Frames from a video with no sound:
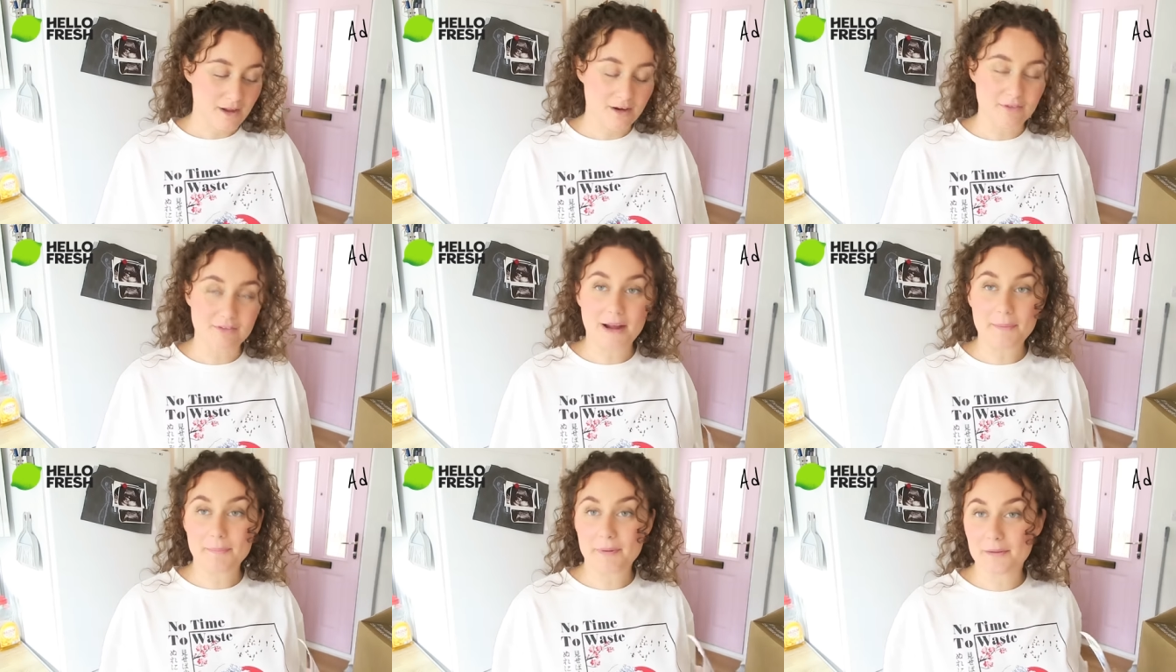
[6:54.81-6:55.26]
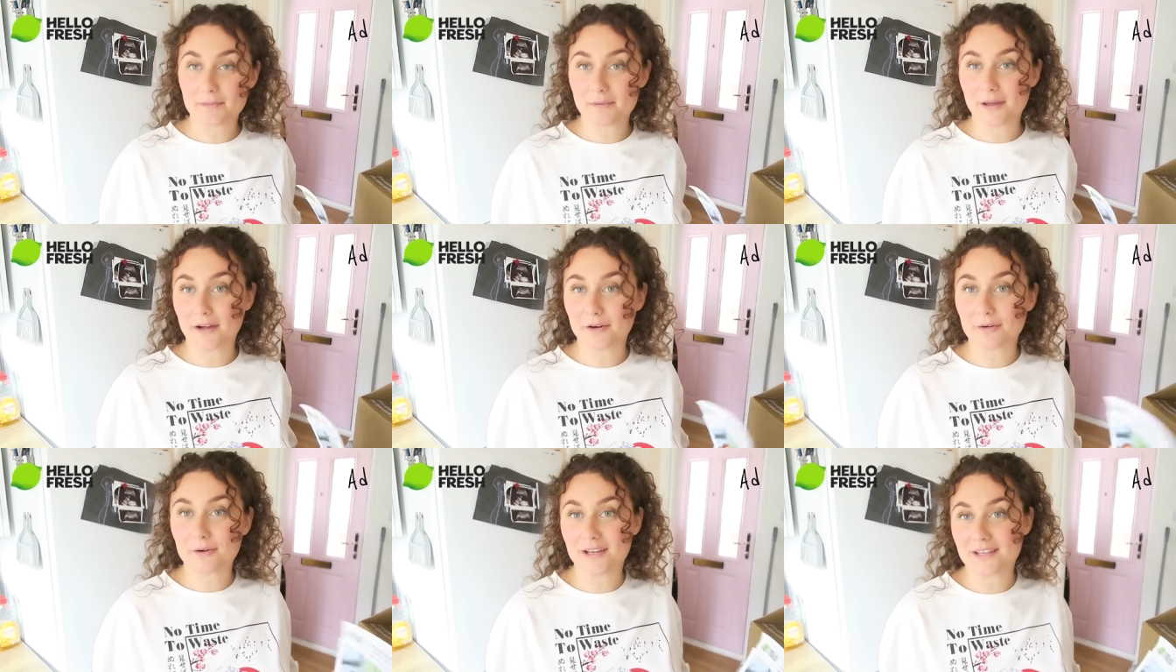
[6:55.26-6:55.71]
A rapid
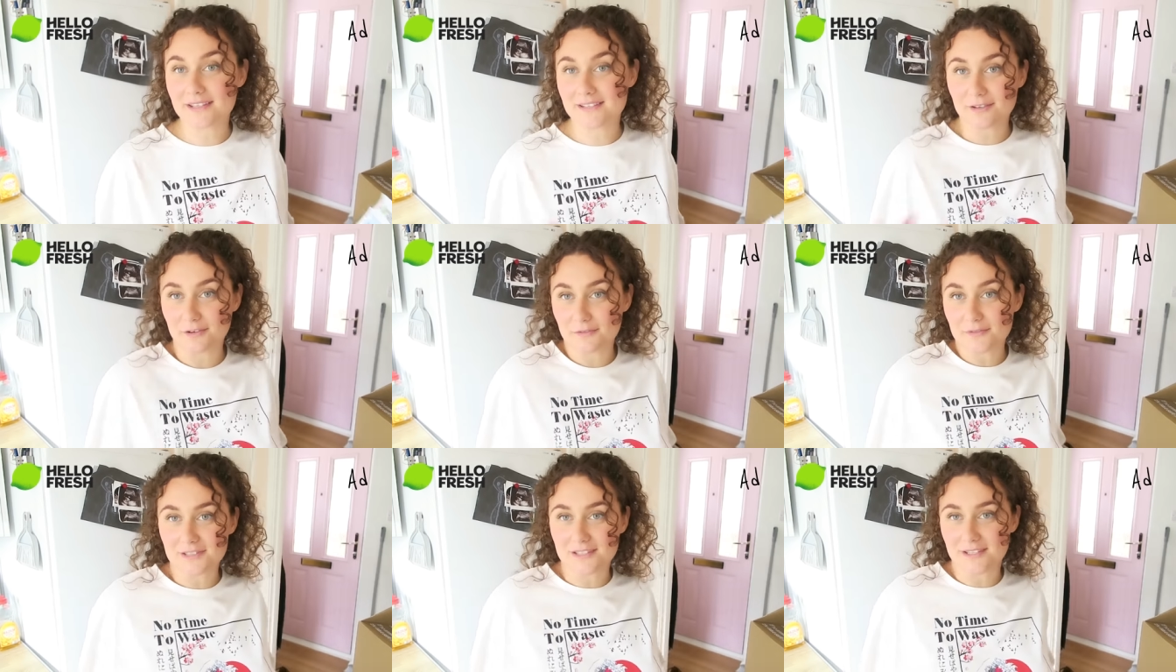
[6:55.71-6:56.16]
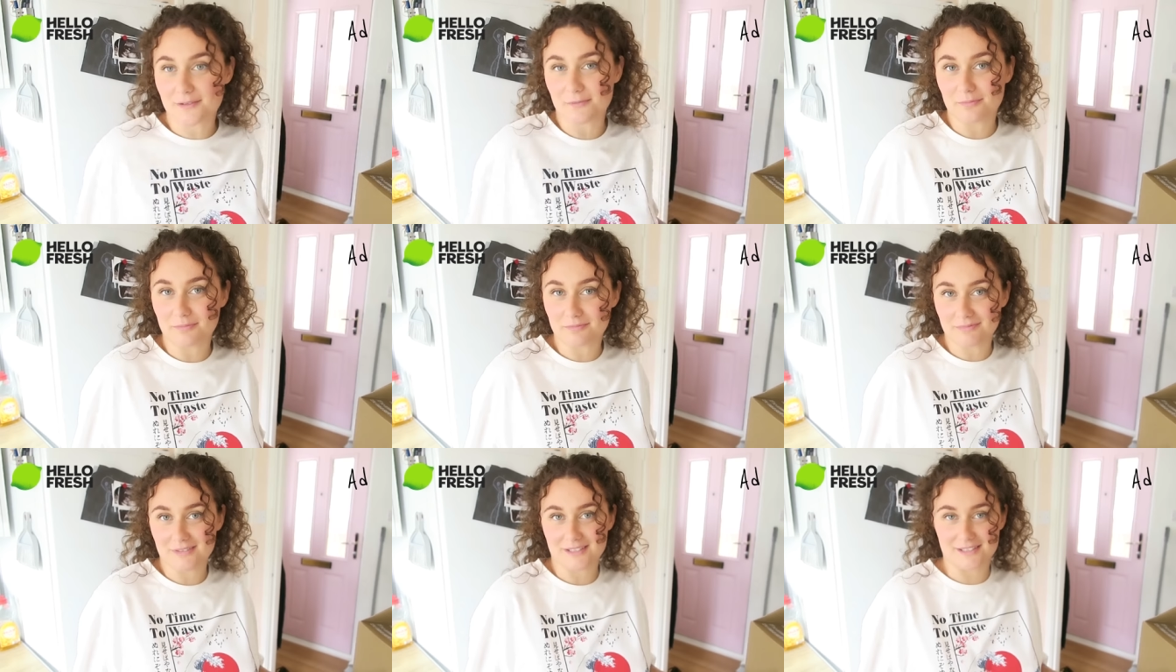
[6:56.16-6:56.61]
meal is
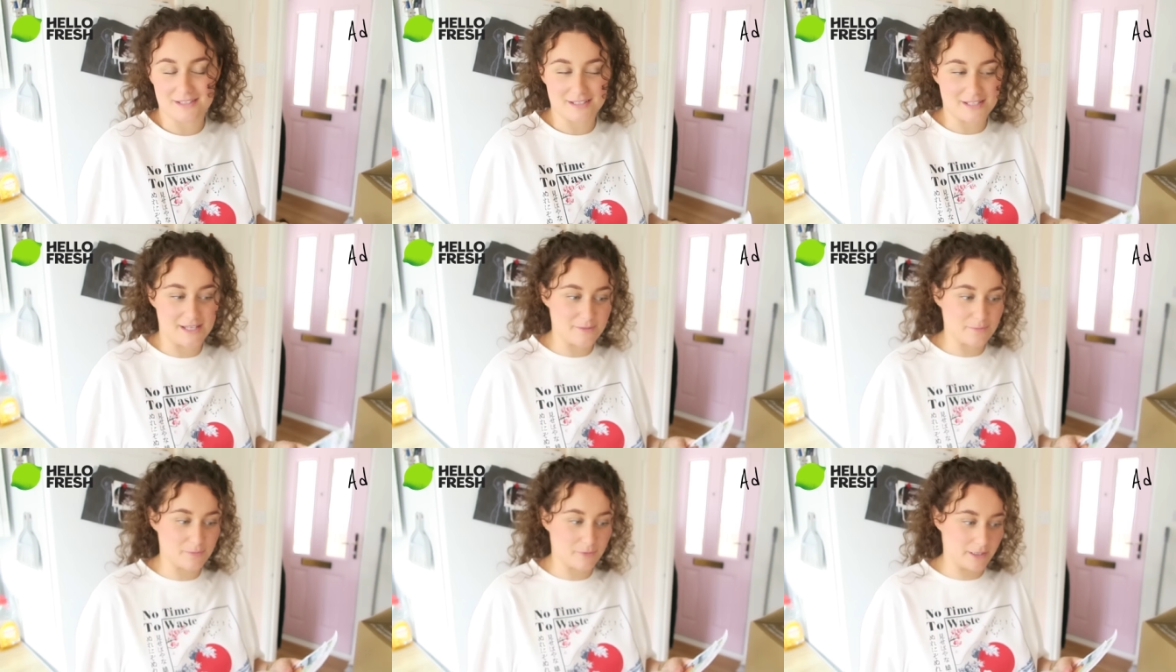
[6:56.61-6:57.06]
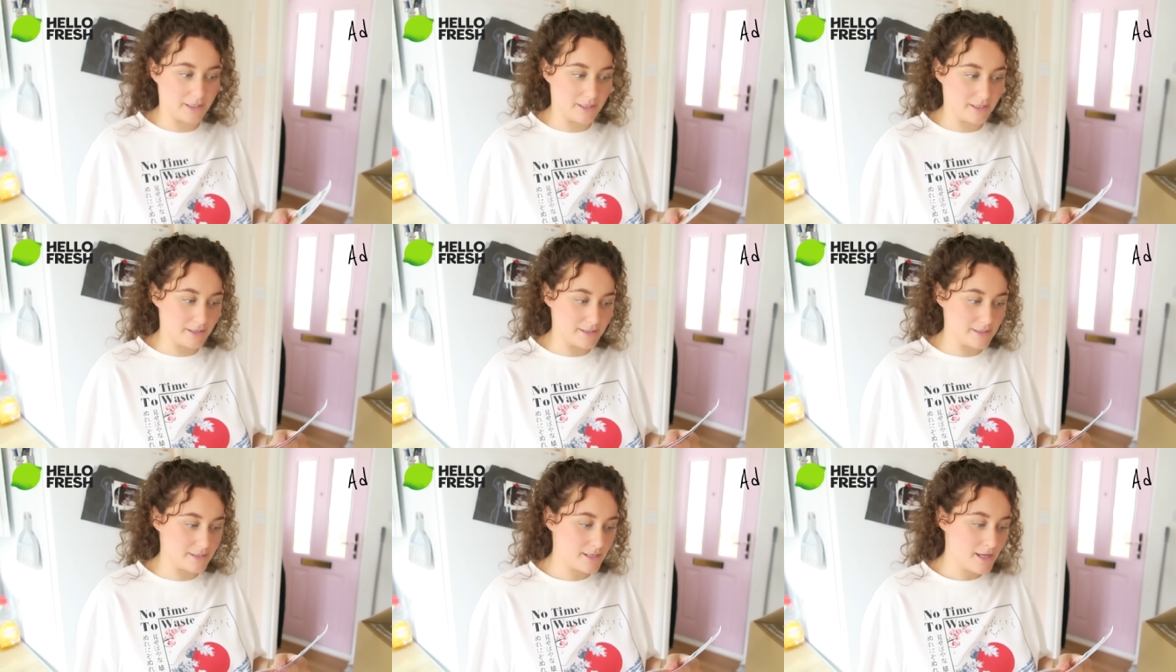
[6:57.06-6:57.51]
obviously, it says what it
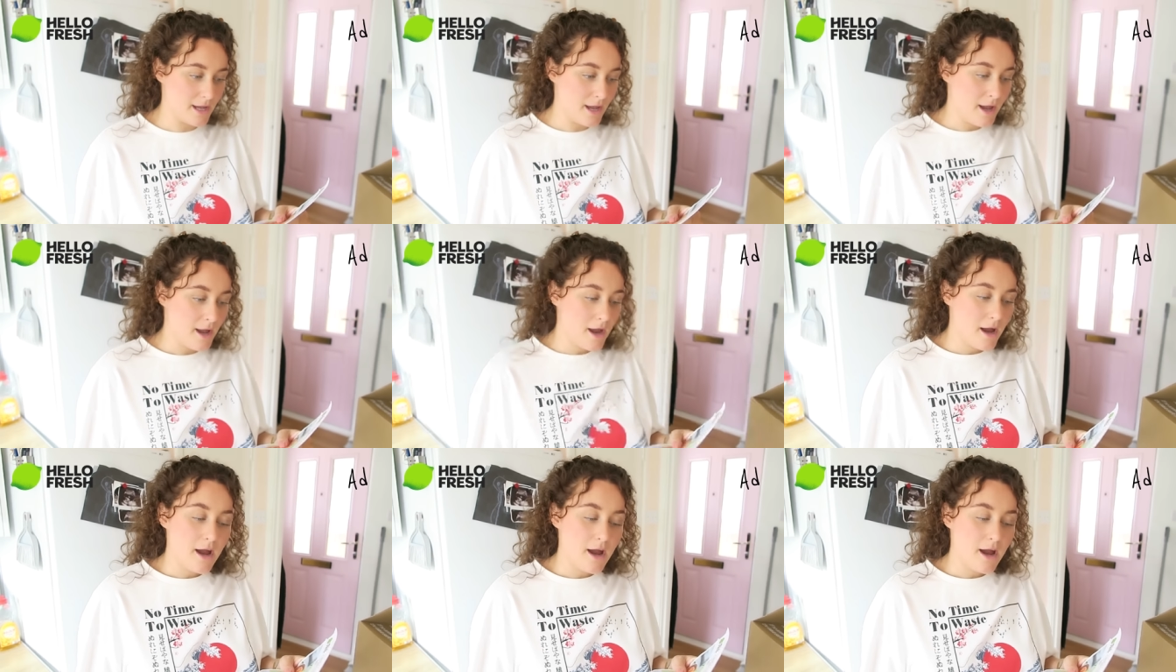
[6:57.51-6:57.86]
is,